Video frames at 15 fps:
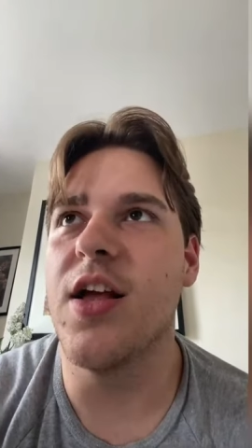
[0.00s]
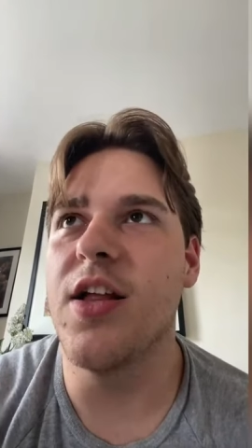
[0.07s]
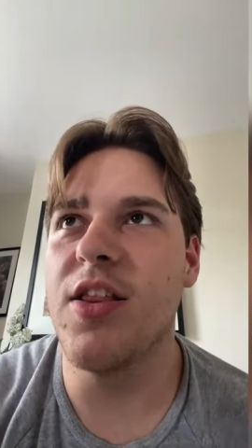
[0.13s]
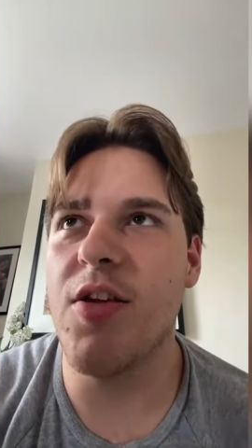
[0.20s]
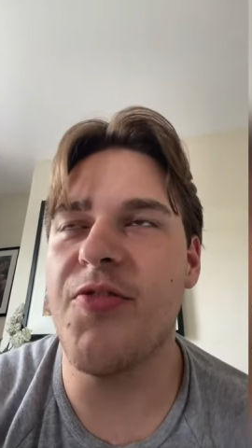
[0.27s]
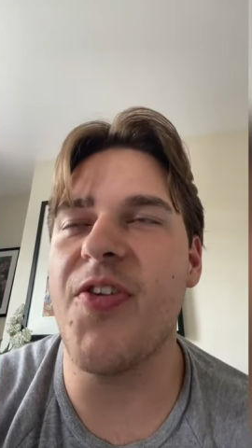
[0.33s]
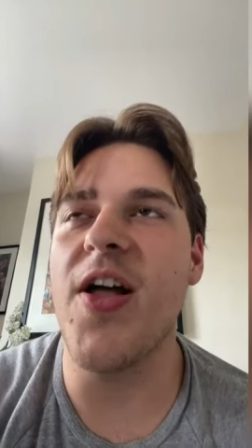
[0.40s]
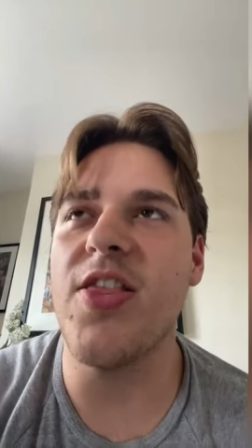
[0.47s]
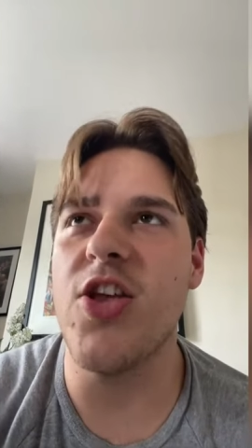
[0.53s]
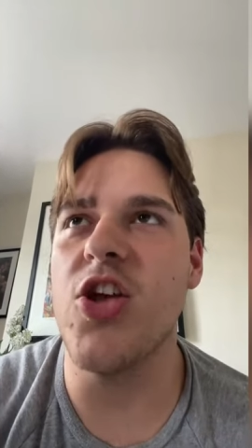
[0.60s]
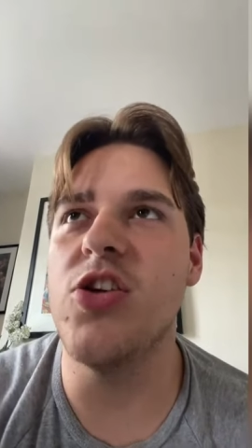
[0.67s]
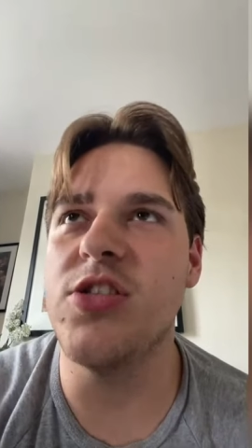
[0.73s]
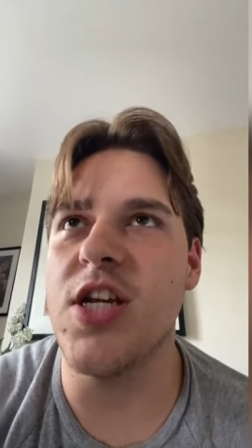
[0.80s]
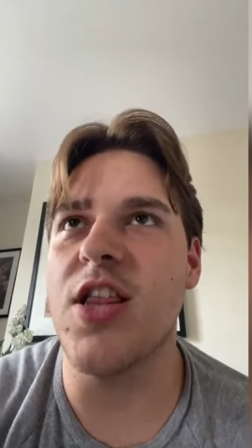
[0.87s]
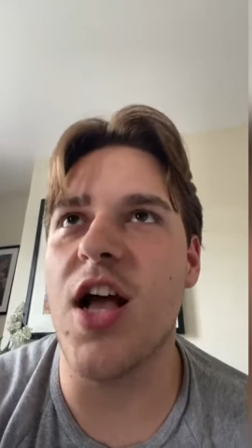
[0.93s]
The fact that
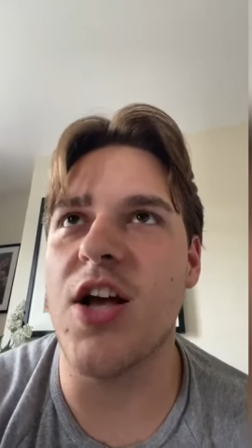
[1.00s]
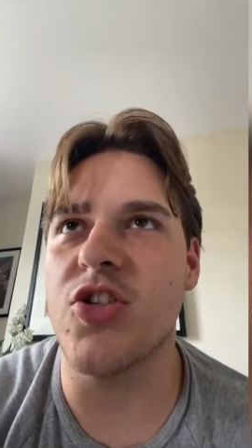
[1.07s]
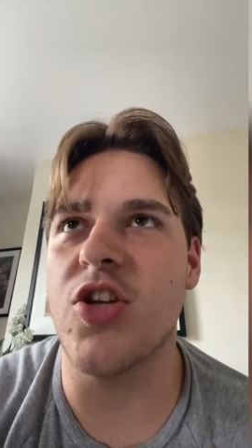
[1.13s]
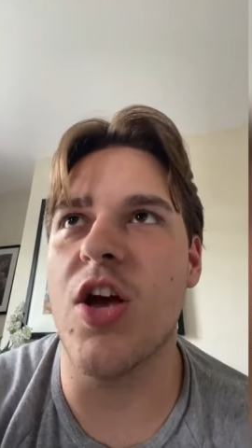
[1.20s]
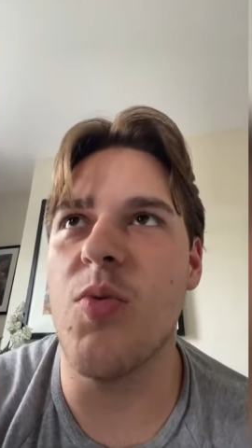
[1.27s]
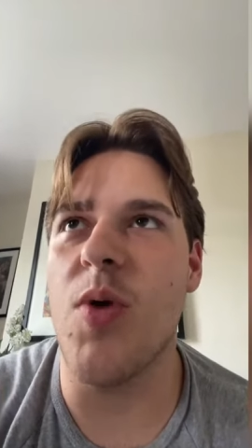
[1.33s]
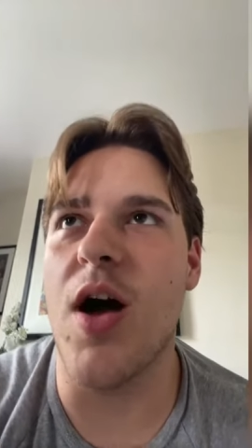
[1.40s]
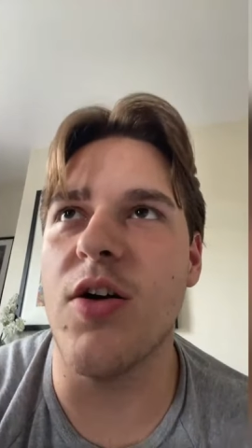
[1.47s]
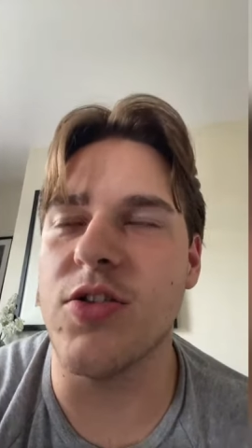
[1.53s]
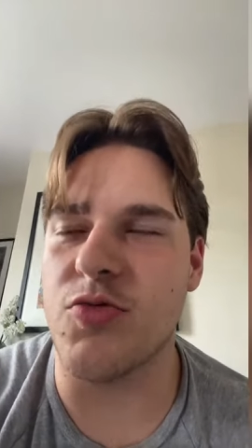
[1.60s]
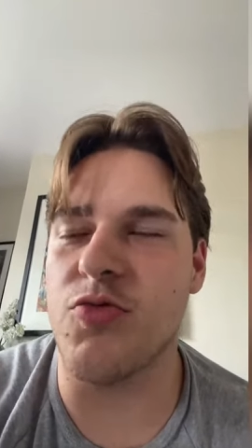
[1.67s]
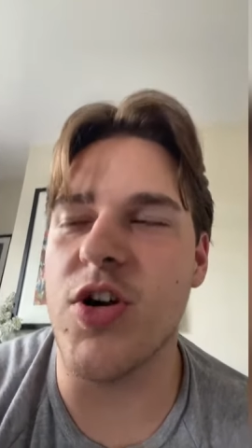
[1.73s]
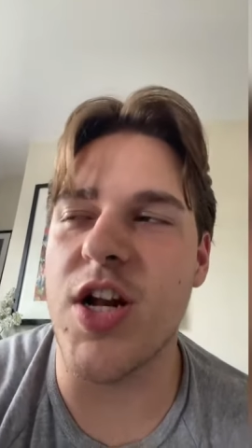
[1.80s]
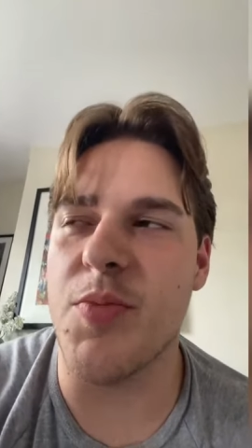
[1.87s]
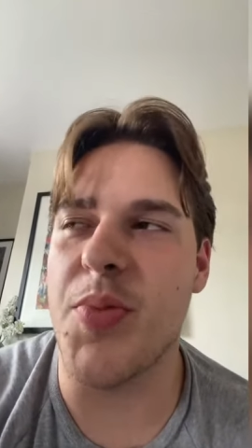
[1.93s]
you did that so well has
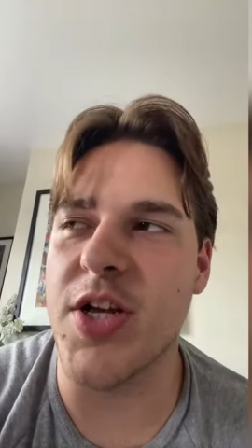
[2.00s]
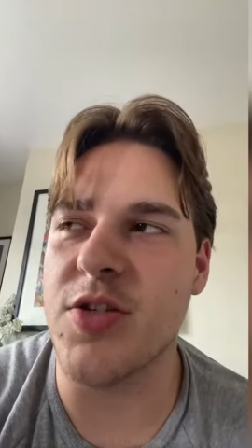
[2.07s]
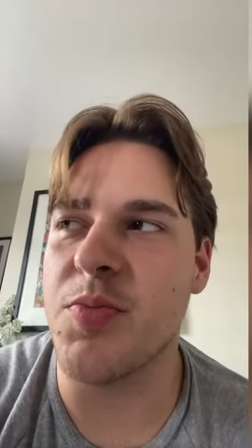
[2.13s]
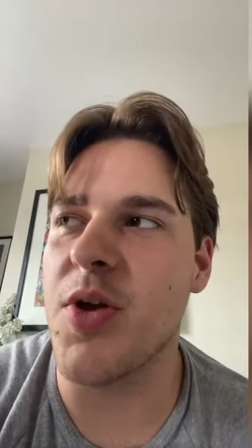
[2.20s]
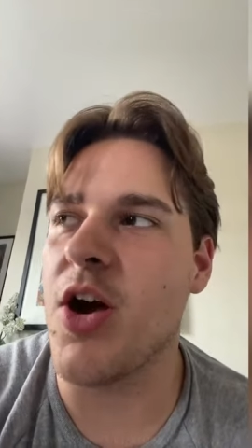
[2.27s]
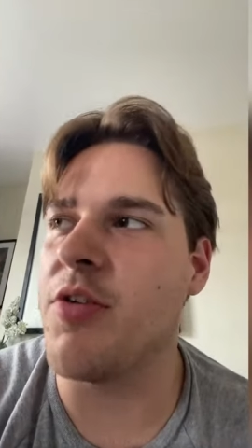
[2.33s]
really f***ed me